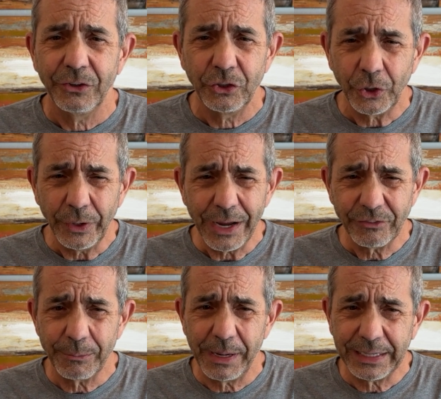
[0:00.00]
You don't have
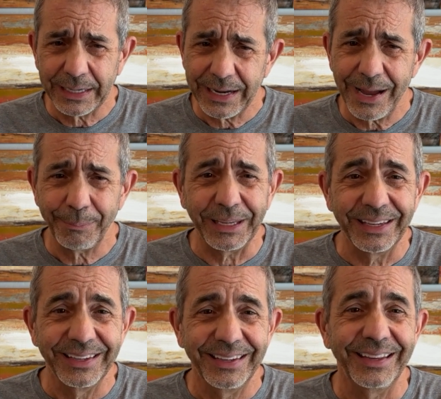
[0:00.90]
to make a
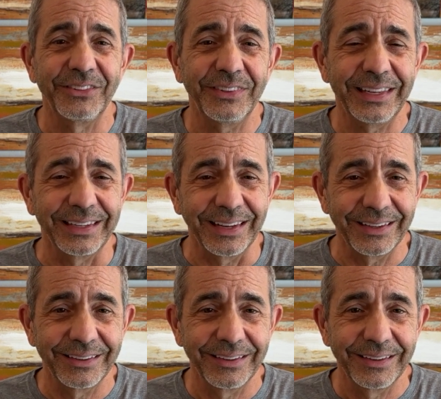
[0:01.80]
copy and send
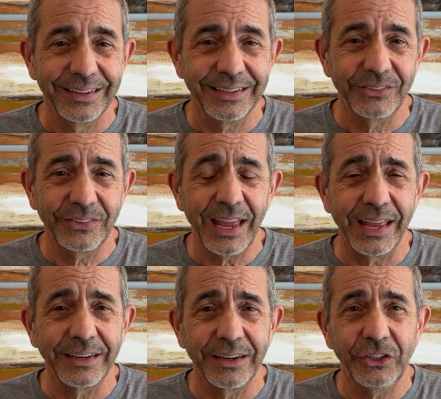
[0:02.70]
it.
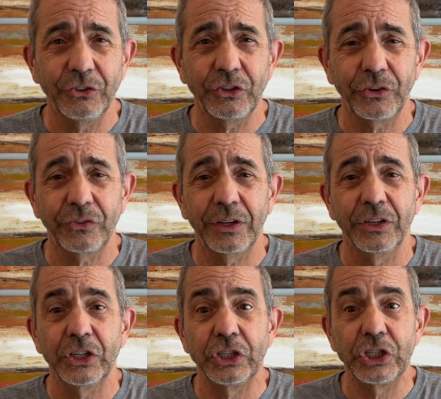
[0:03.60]
Instead, you just
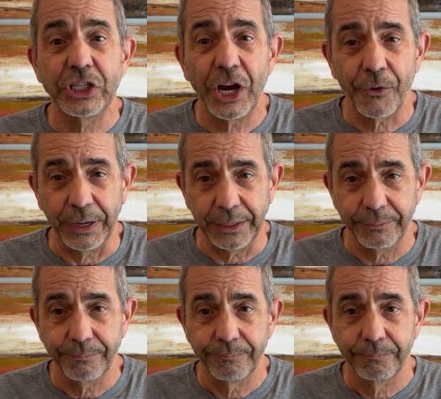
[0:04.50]
share it.
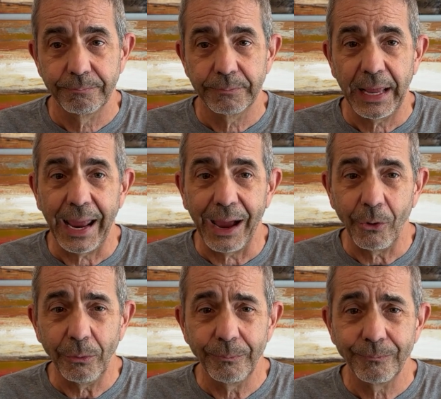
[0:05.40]

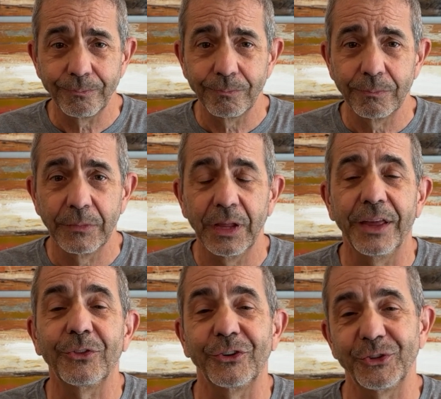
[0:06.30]
How? I
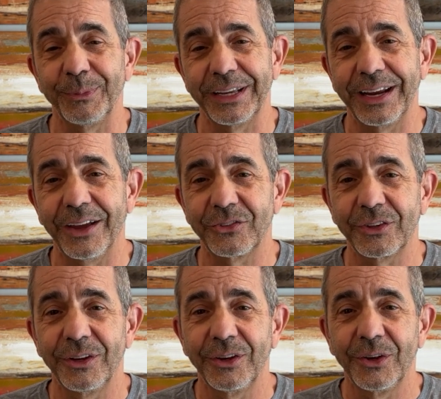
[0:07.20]
thought you might ask.
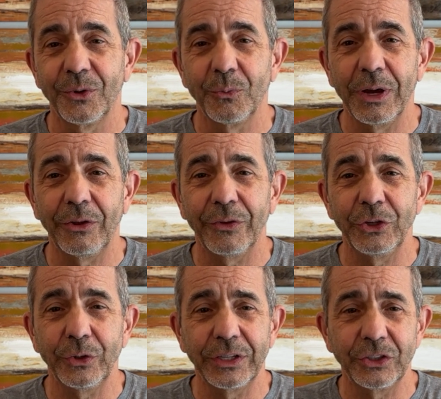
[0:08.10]
Well,
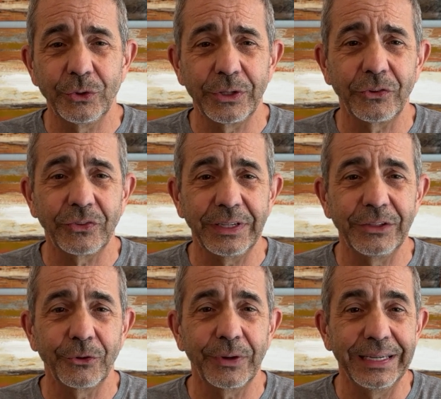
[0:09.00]
you can do this
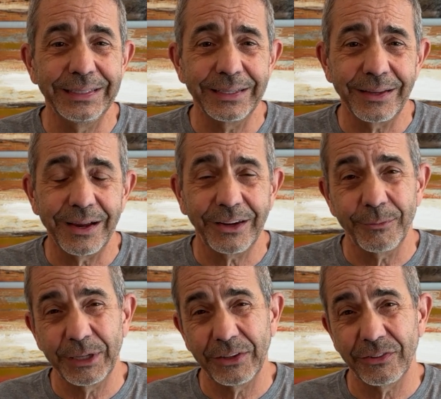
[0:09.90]
either in the
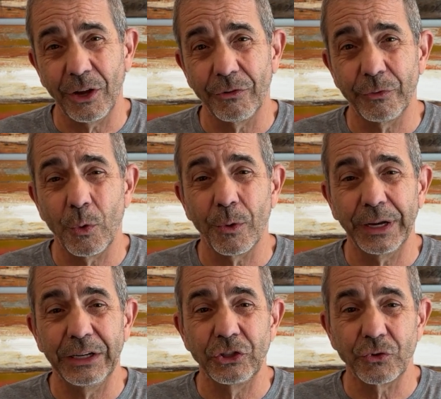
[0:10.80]
document itself or
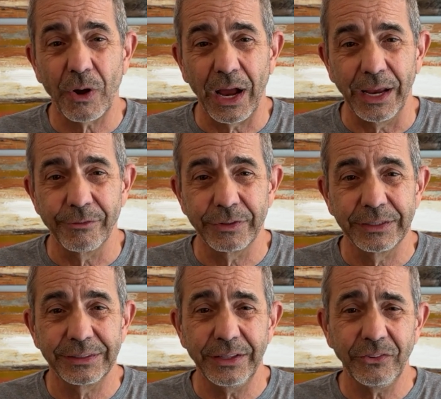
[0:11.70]
in Drive.
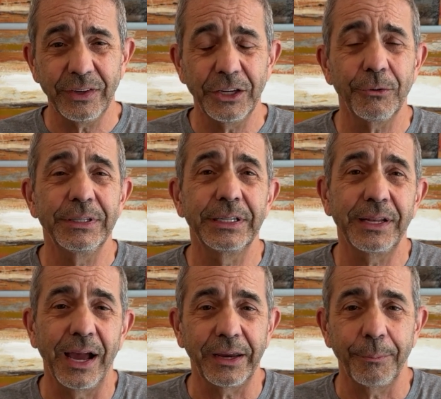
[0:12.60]
Let's say you're in the
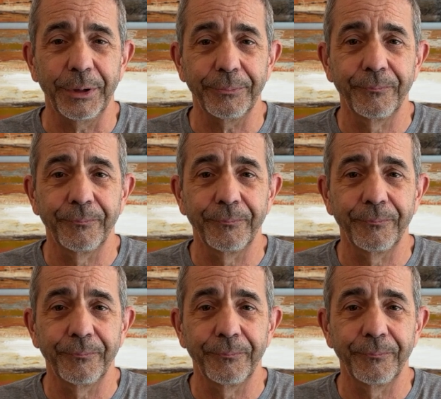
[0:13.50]
document.